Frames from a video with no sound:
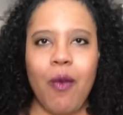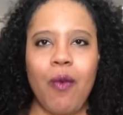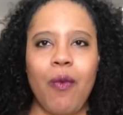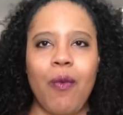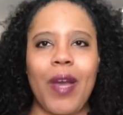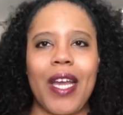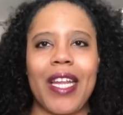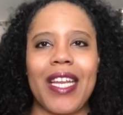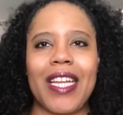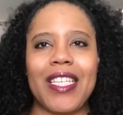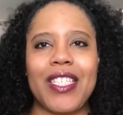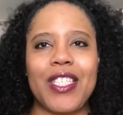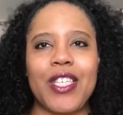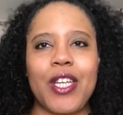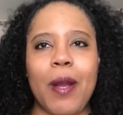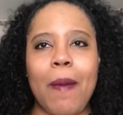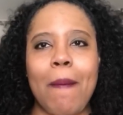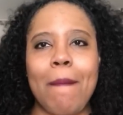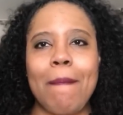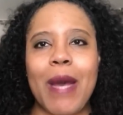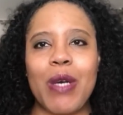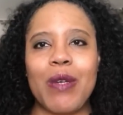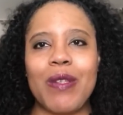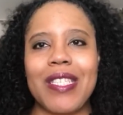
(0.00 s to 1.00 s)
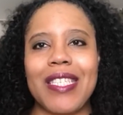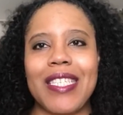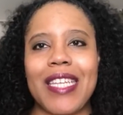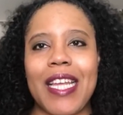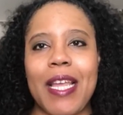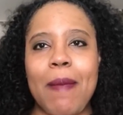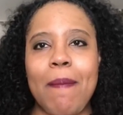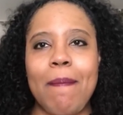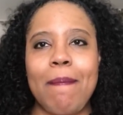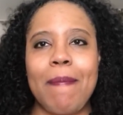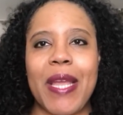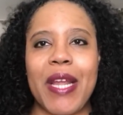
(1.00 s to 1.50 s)
What is your most
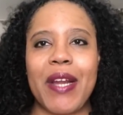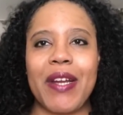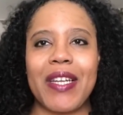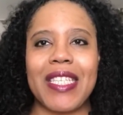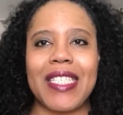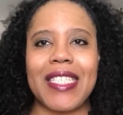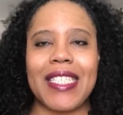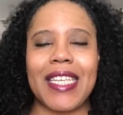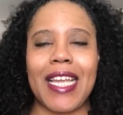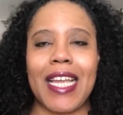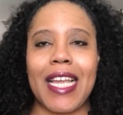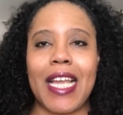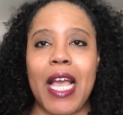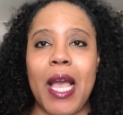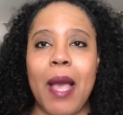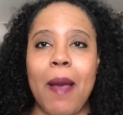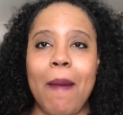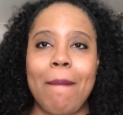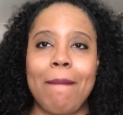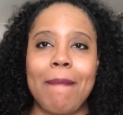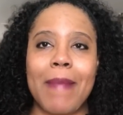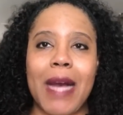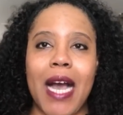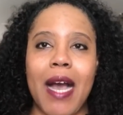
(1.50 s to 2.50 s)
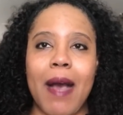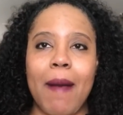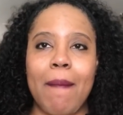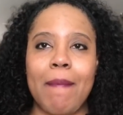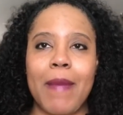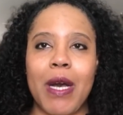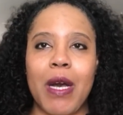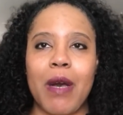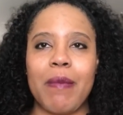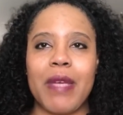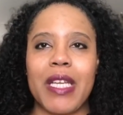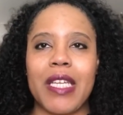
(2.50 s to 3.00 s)
embarrassing mom
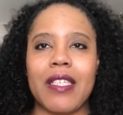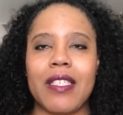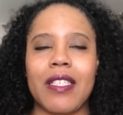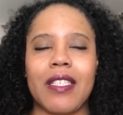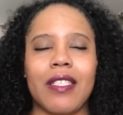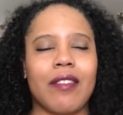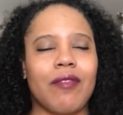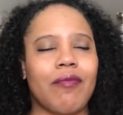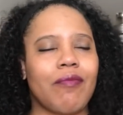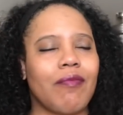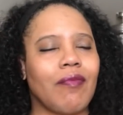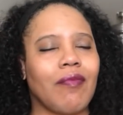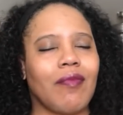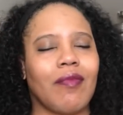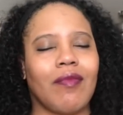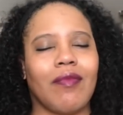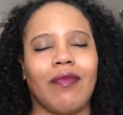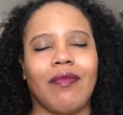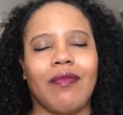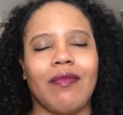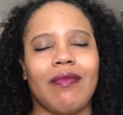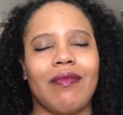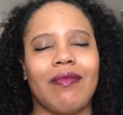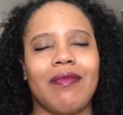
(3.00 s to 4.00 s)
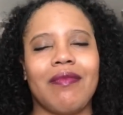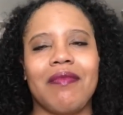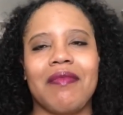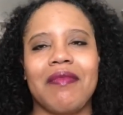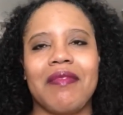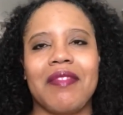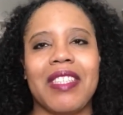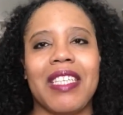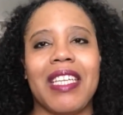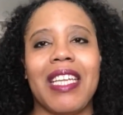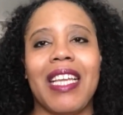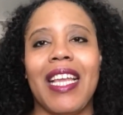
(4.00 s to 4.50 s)
moment?
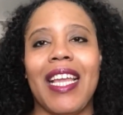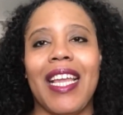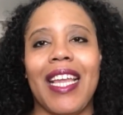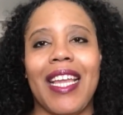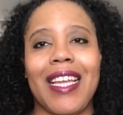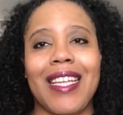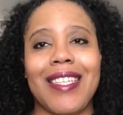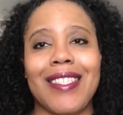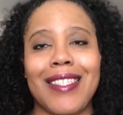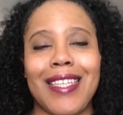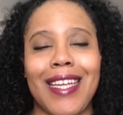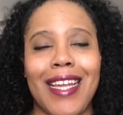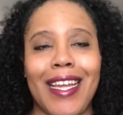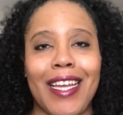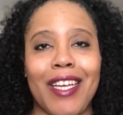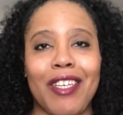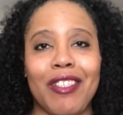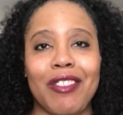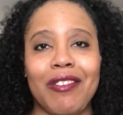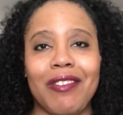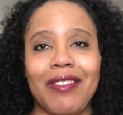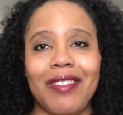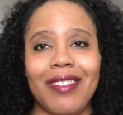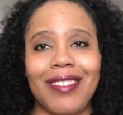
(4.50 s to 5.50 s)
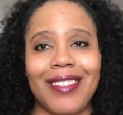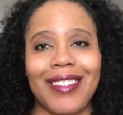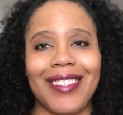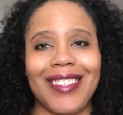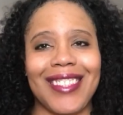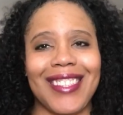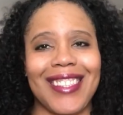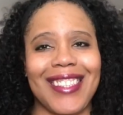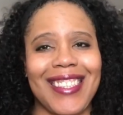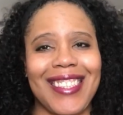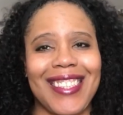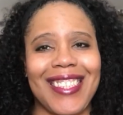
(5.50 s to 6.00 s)
Hands down,
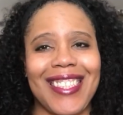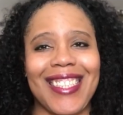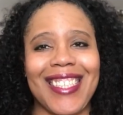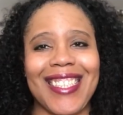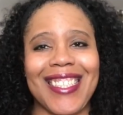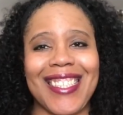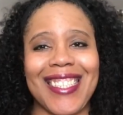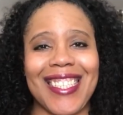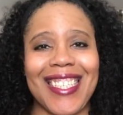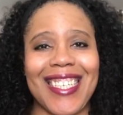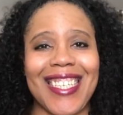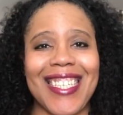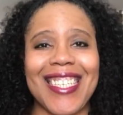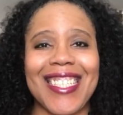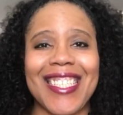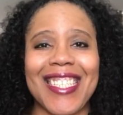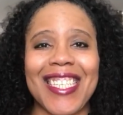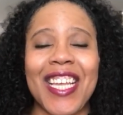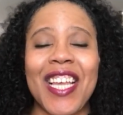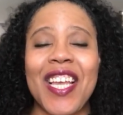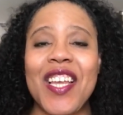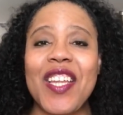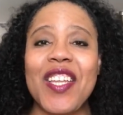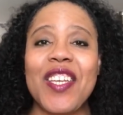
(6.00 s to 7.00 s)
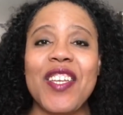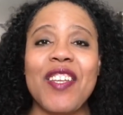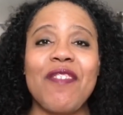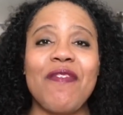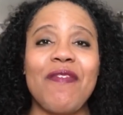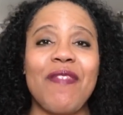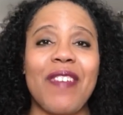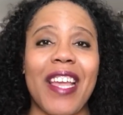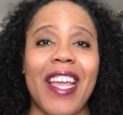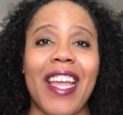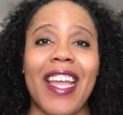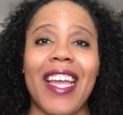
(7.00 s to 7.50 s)
this is
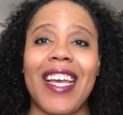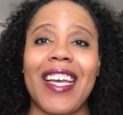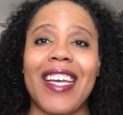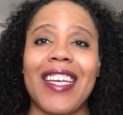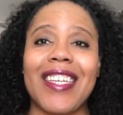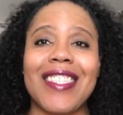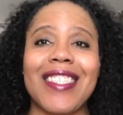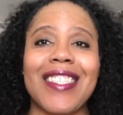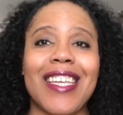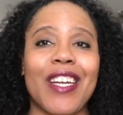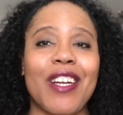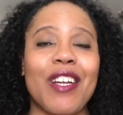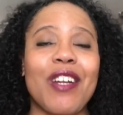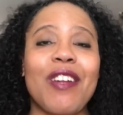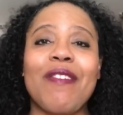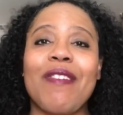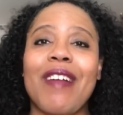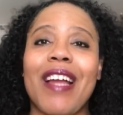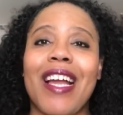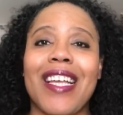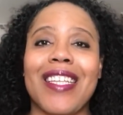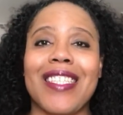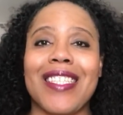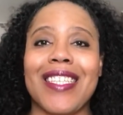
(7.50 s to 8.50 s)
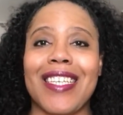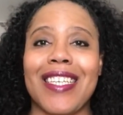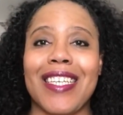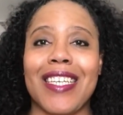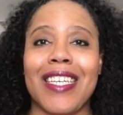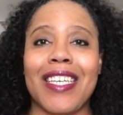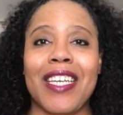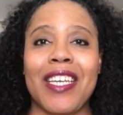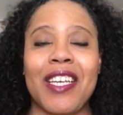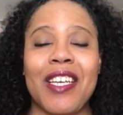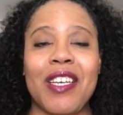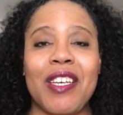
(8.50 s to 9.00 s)
Nevaeh
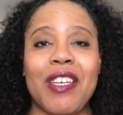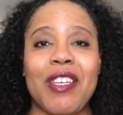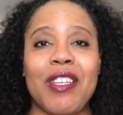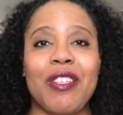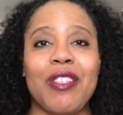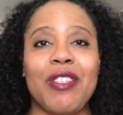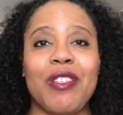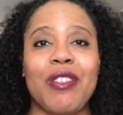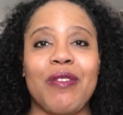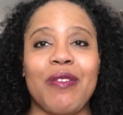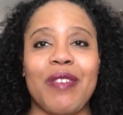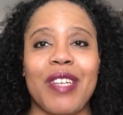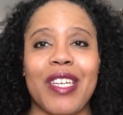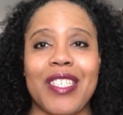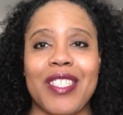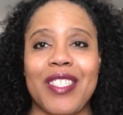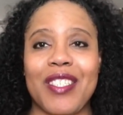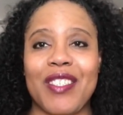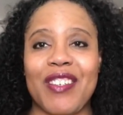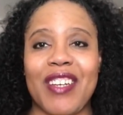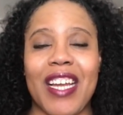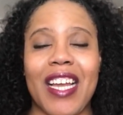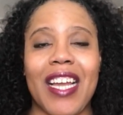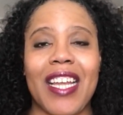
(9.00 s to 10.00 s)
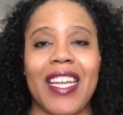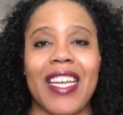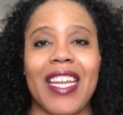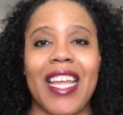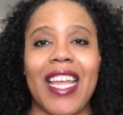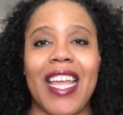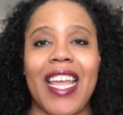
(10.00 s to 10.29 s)
terrorizing the restaurant.